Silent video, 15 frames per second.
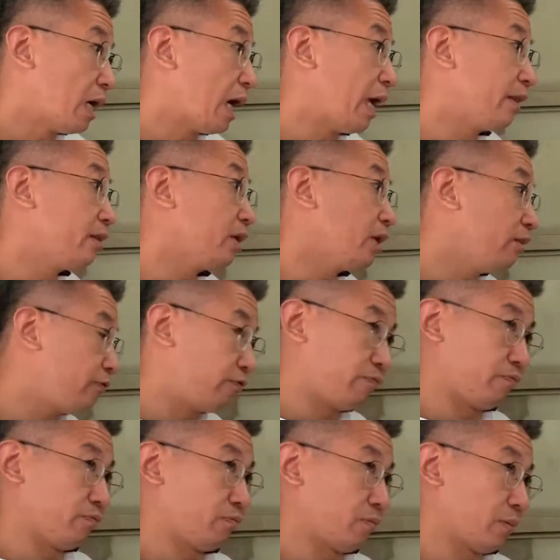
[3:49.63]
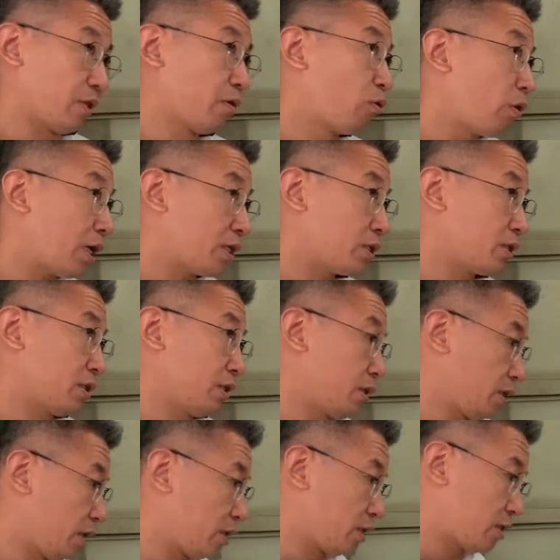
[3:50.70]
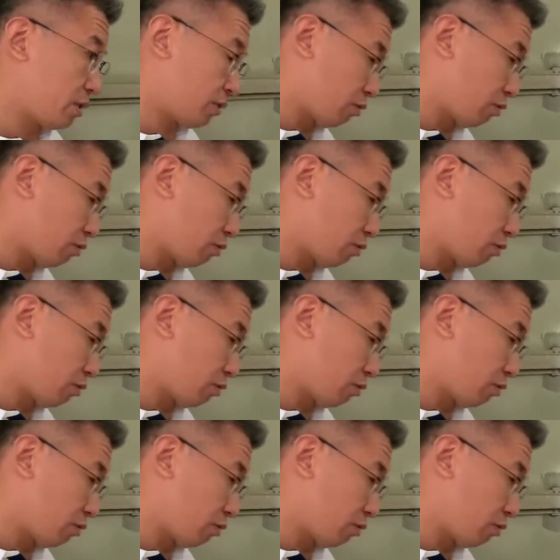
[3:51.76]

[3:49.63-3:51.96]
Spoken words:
And if the worst is